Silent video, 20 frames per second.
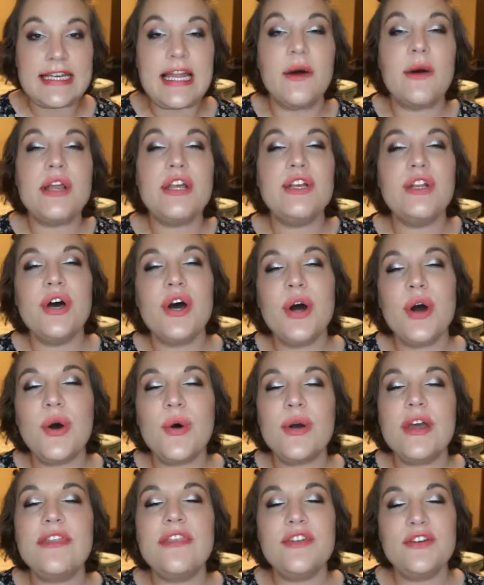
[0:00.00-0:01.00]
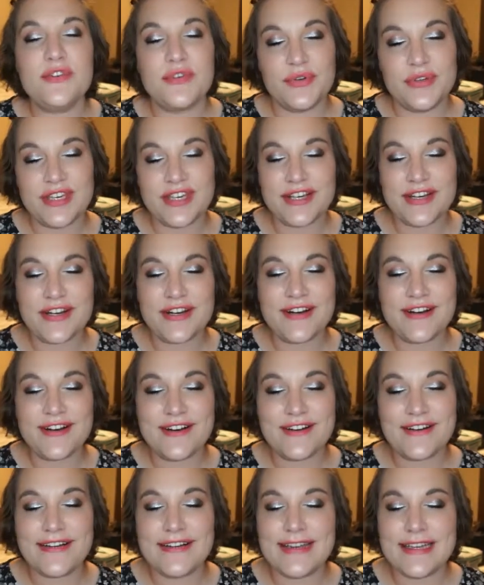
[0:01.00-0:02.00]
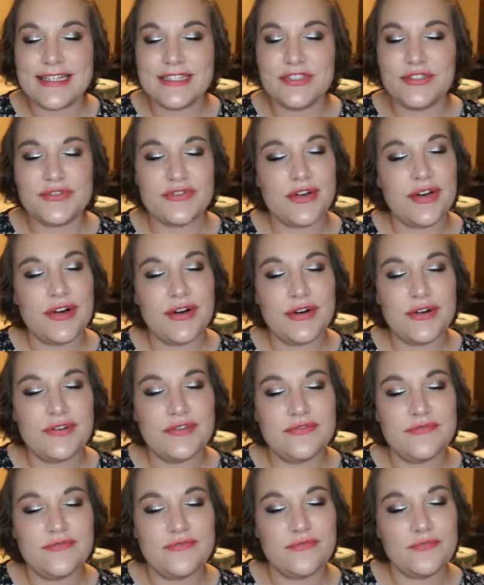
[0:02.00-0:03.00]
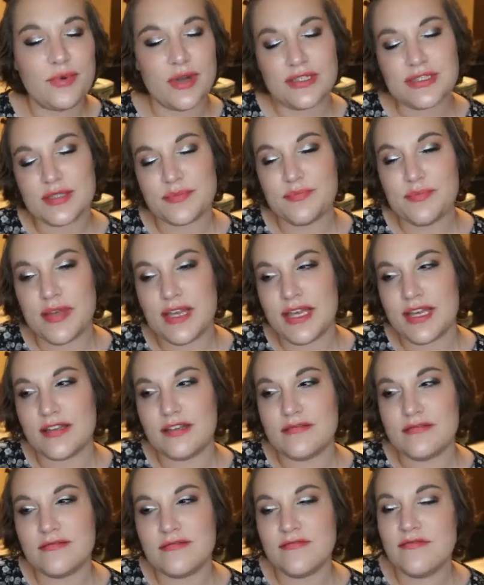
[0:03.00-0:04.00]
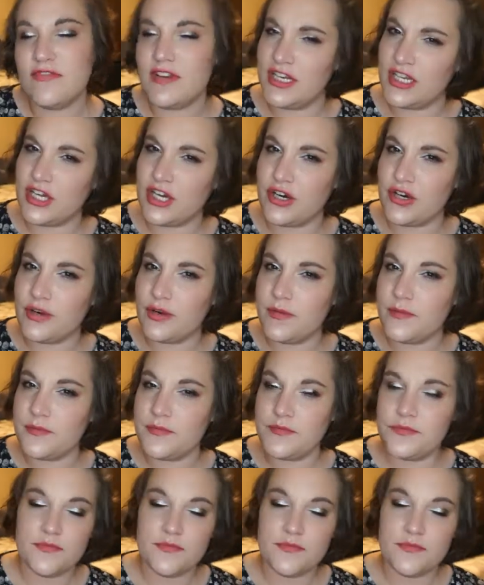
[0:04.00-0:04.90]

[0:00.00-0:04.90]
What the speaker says: Now I know in the New Year intro Project Pan video,